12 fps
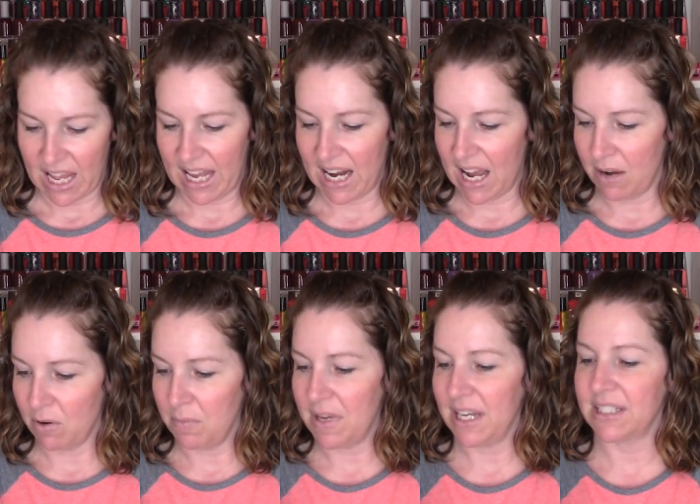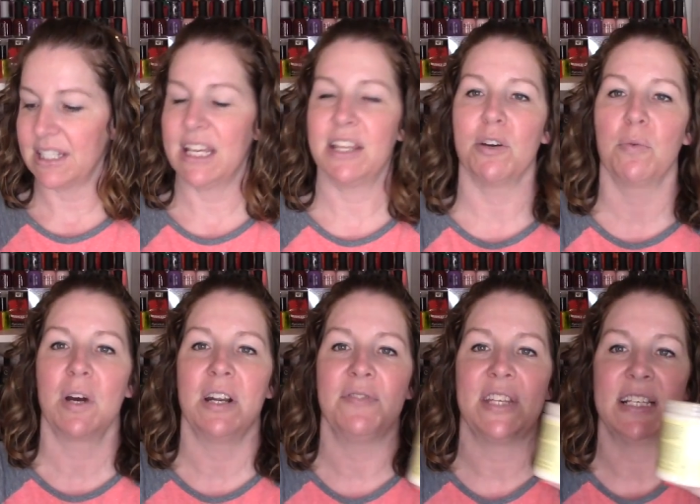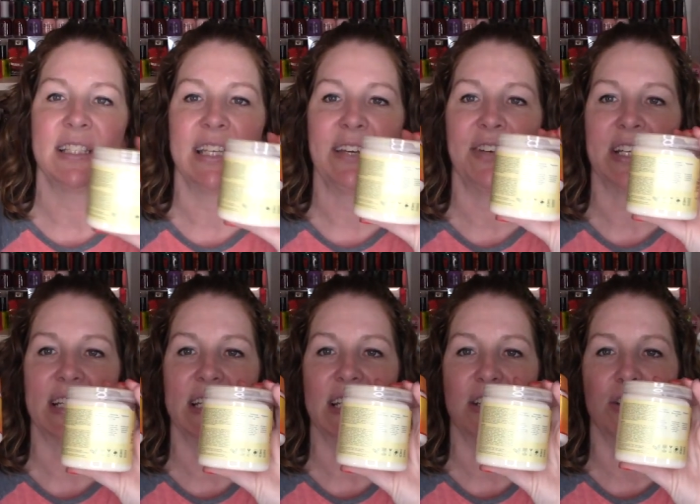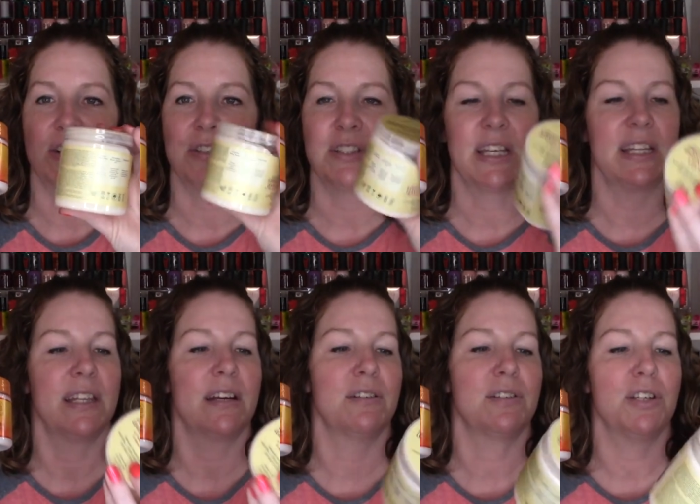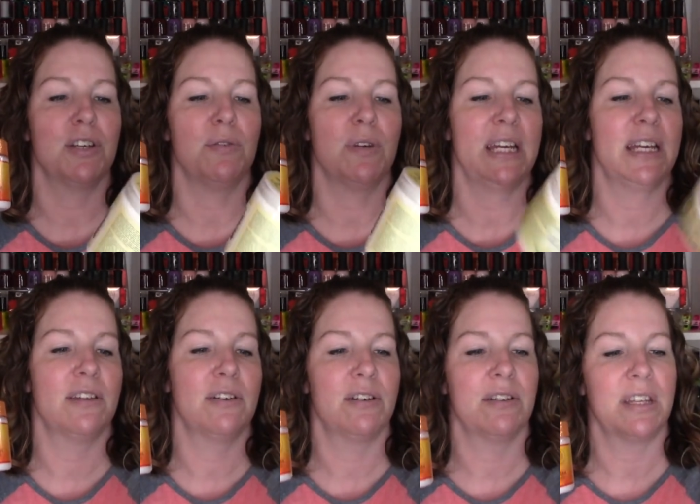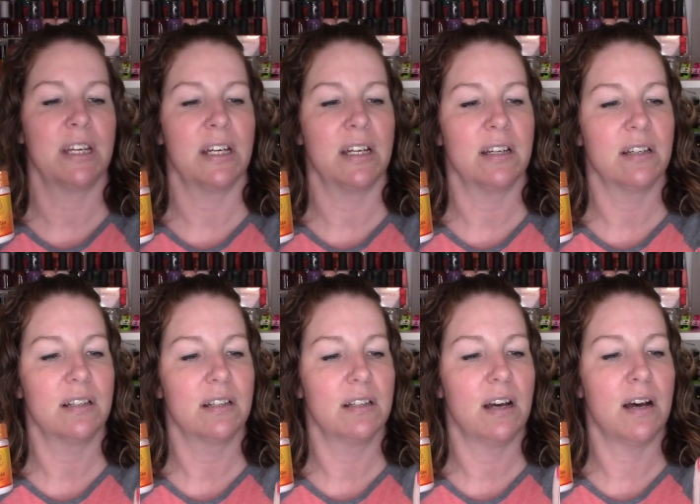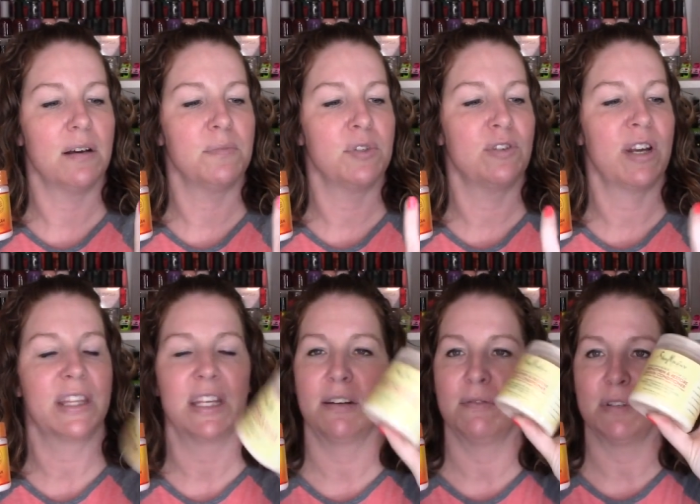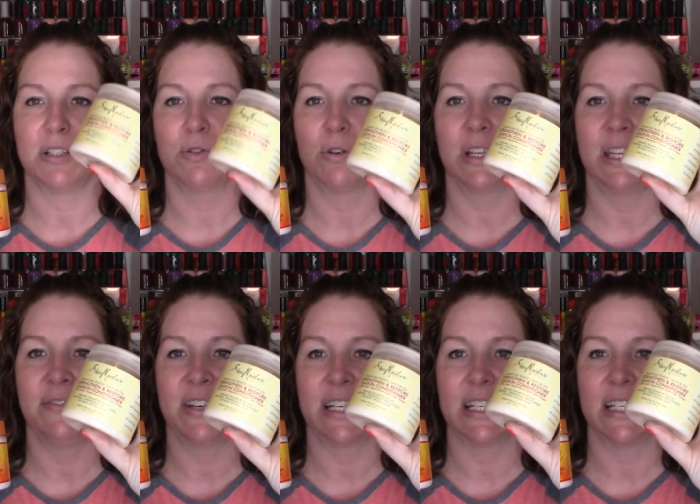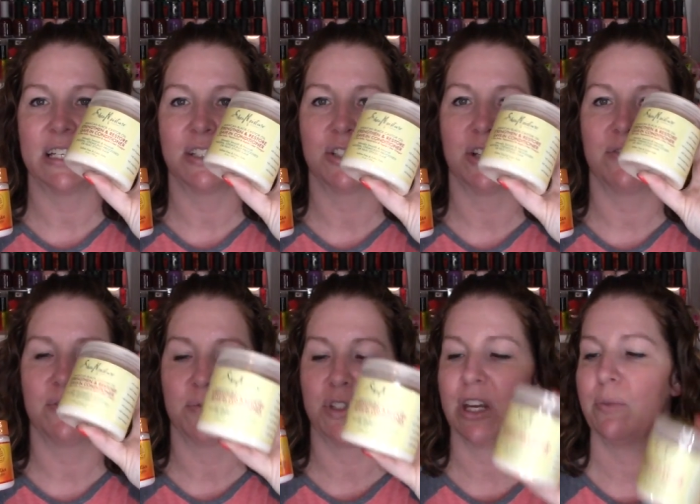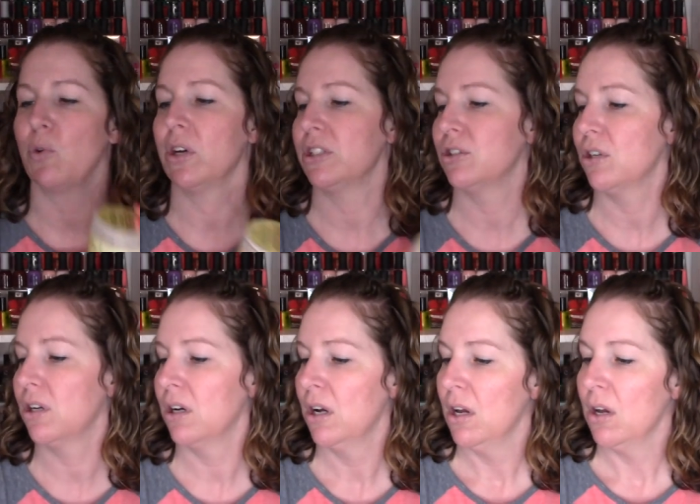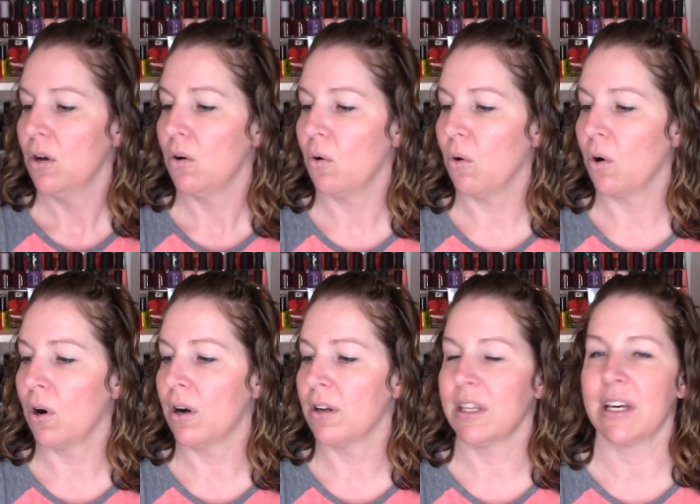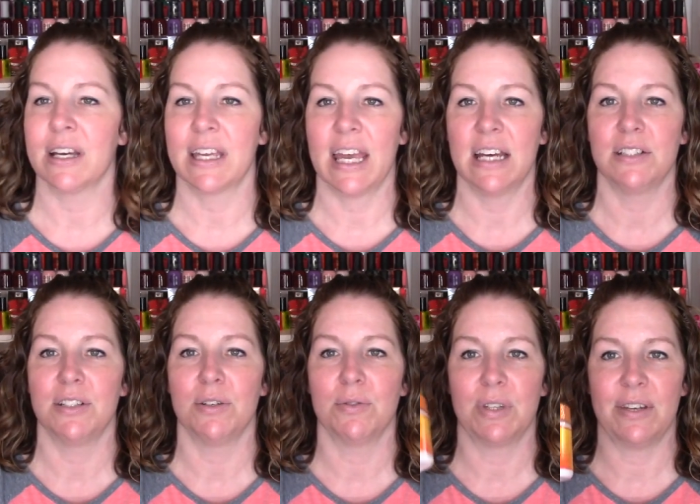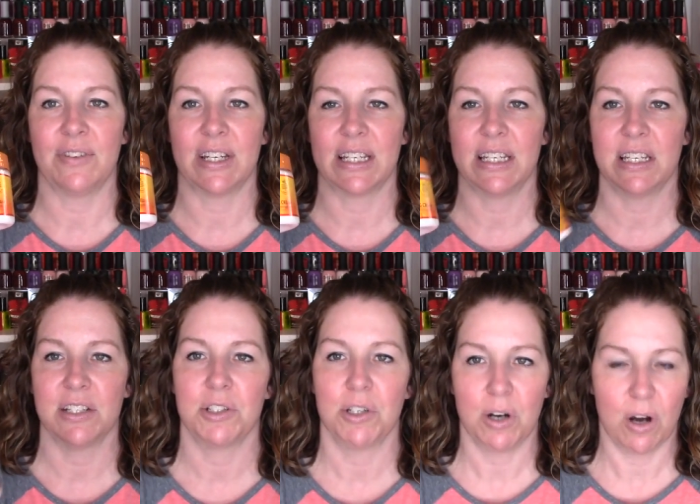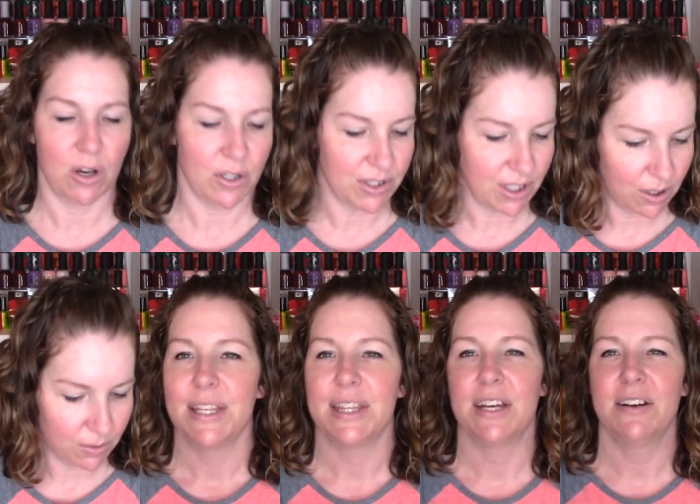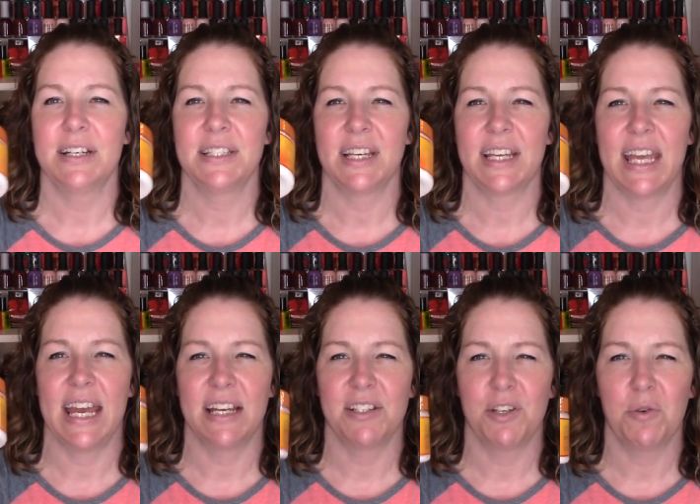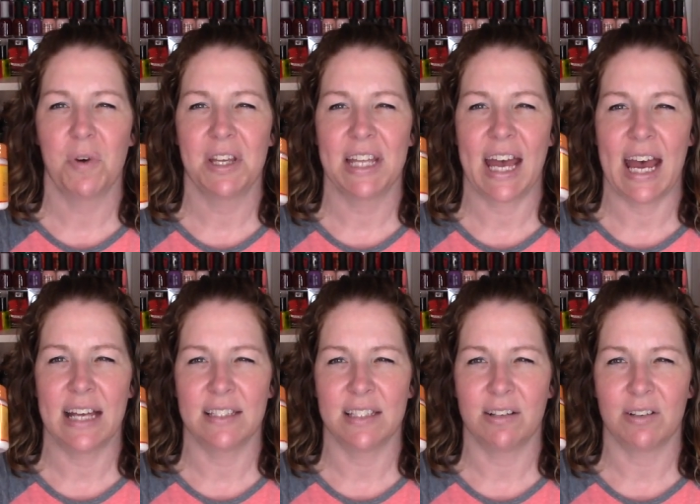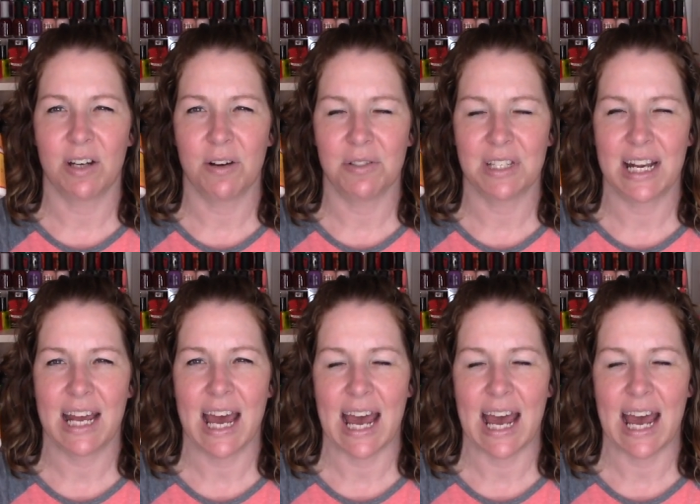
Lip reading: And I will mix either one of these leave-in conditioners in there too. Either the Strengthen and Restore leave-in conditioner from Shea Moisture, or the Cantu leave-in conditioner also. There is a Cantu one that has silicones in it.